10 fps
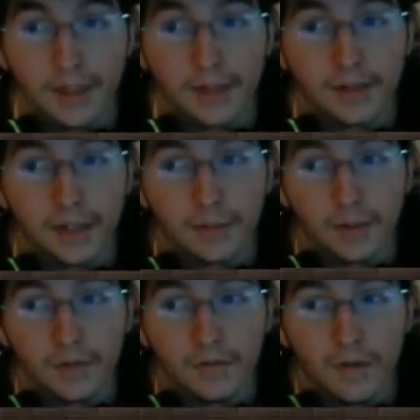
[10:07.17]
Pistons
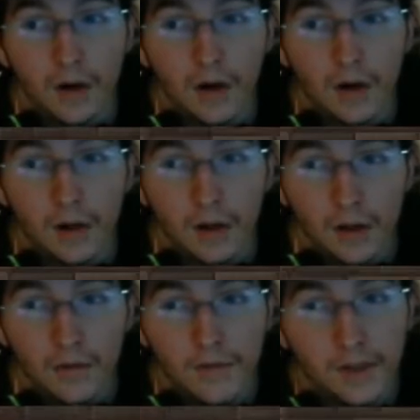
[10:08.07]
can move
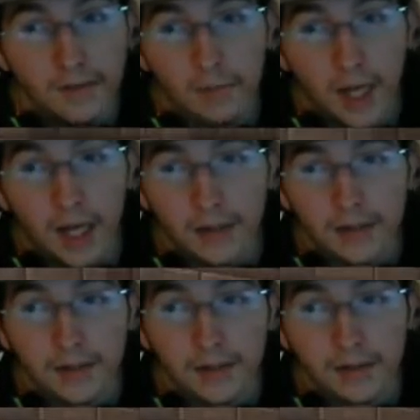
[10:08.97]
all of these
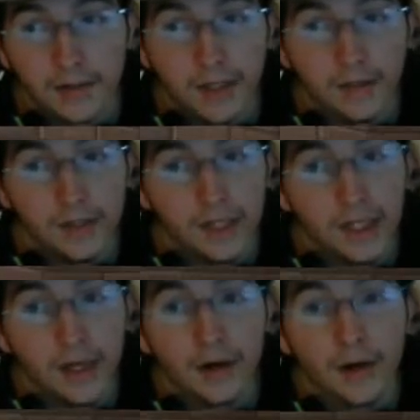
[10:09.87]
blocks that you
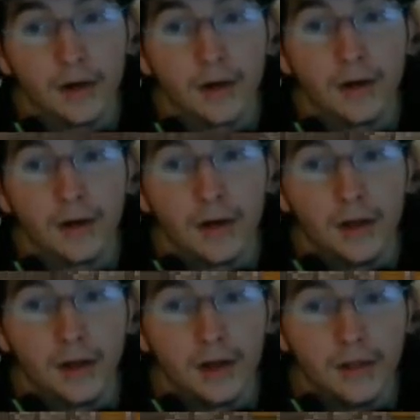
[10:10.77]
see here.
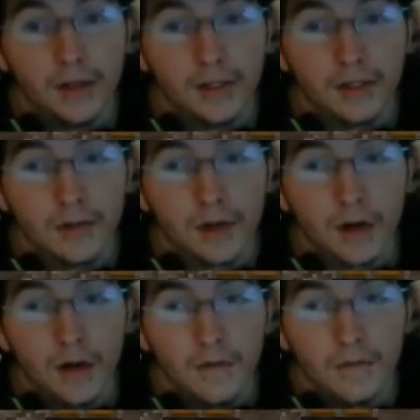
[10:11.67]
These two that
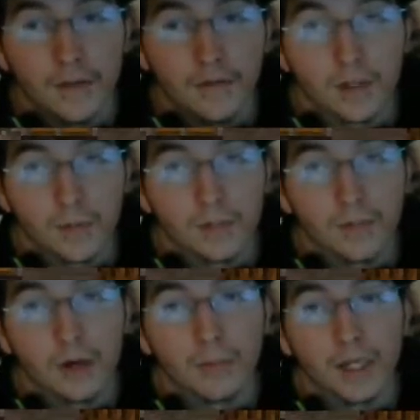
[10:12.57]
are off, this
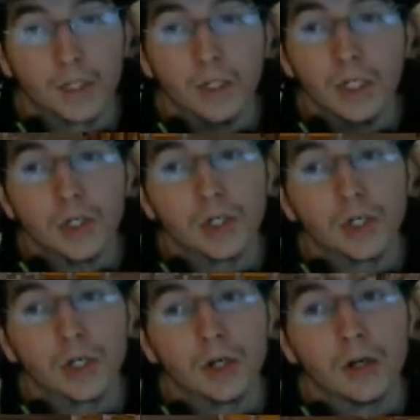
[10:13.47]
one's powered by a
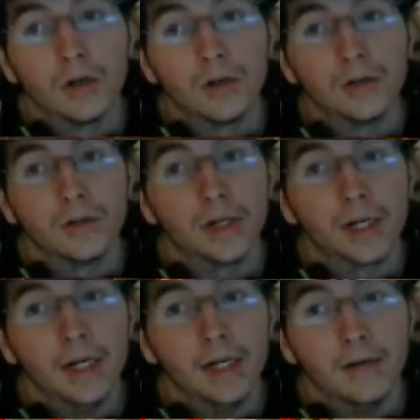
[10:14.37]
switch.
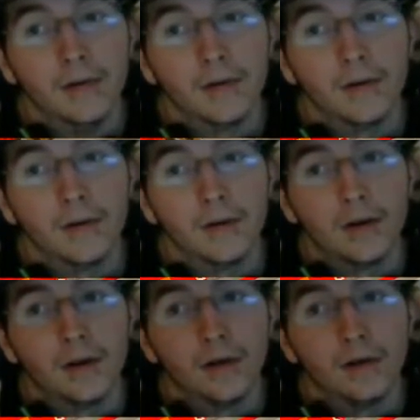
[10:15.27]
Turn it on,
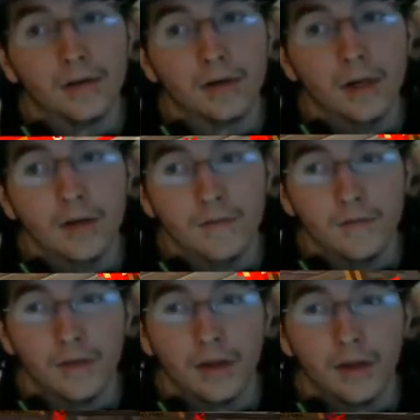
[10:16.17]
turn it off.
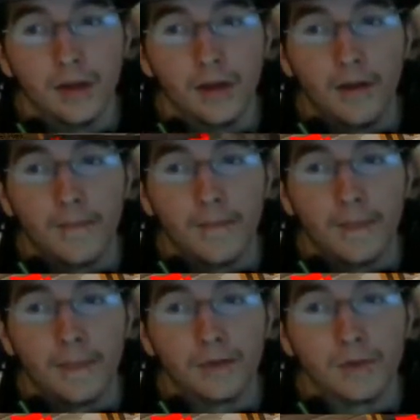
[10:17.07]

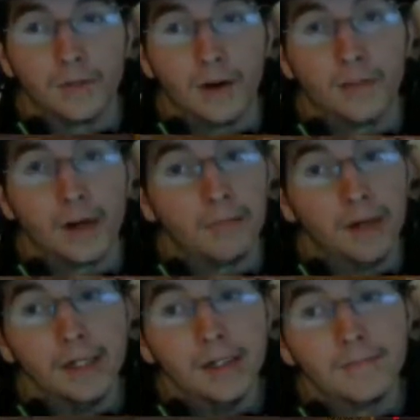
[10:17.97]
This one's powered by a
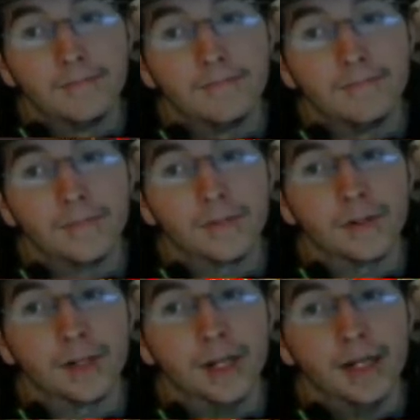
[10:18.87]
button.
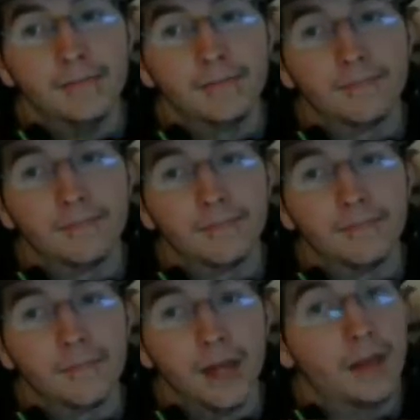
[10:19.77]
Turn it on,
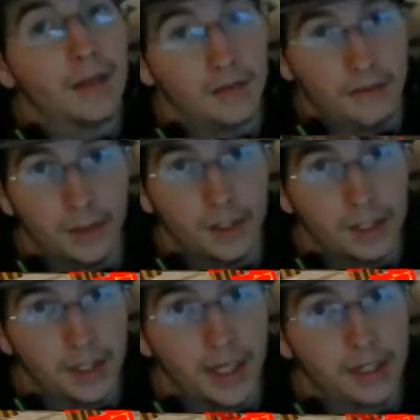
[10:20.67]
and then with
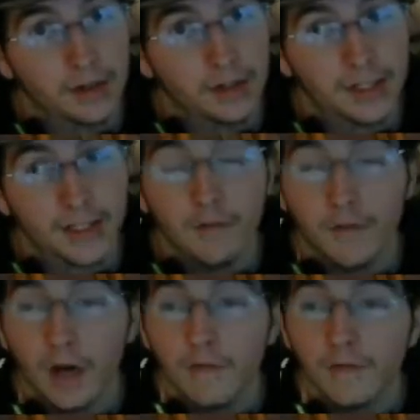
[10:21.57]
the delay it turns
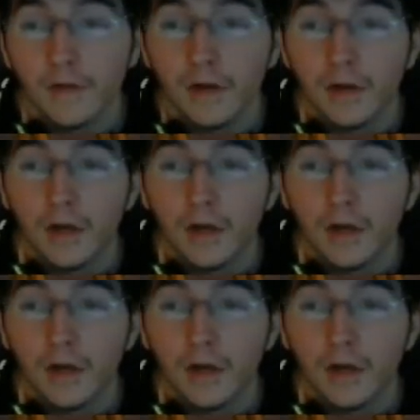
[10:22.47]
itself off.